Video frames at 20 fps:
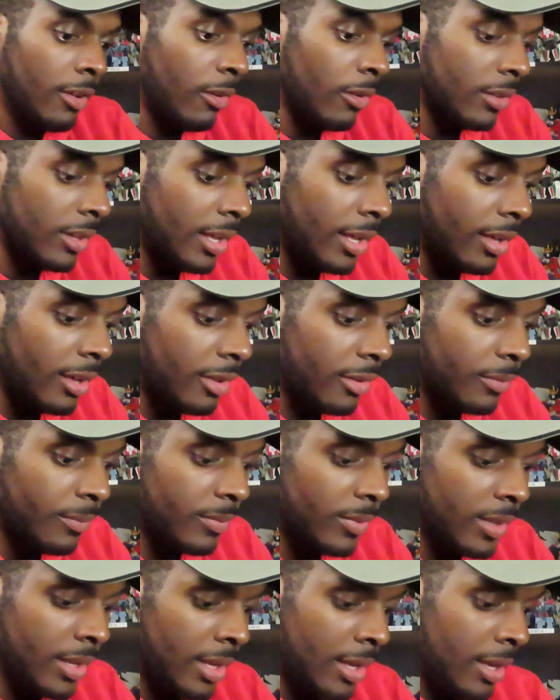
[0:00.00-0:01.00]
or line
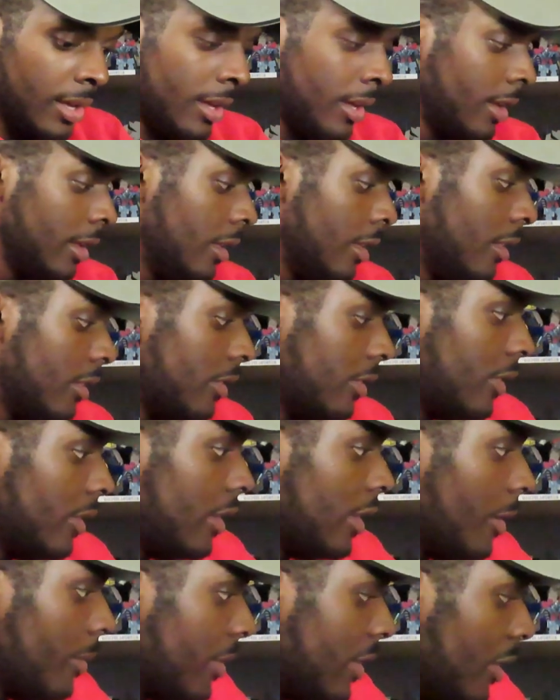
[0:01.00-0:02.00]

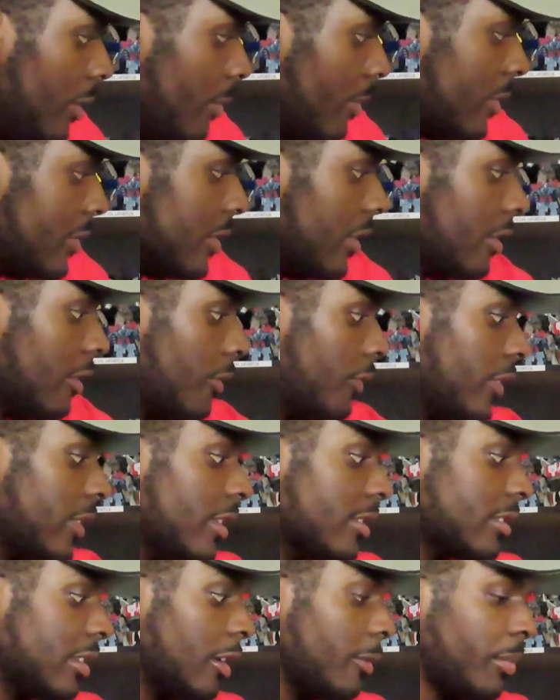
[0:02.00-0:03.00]
then I'm getting starting to
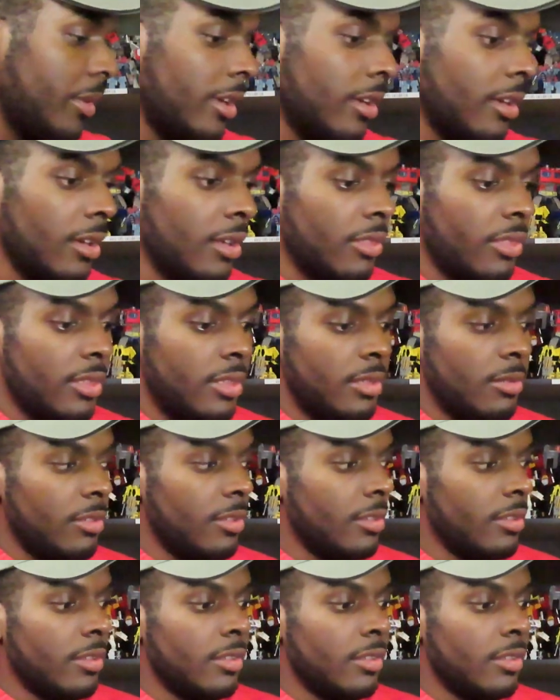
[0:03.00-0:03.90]
finish up uh, the